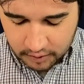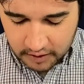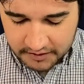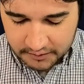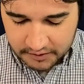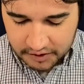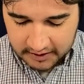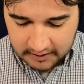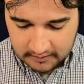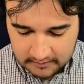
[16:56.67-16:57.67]
this one's
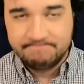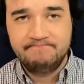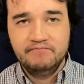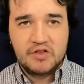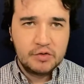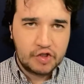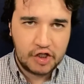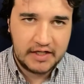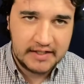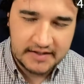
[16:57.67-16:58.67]
tricky. This one's
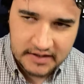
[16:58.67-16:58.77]
tricky because the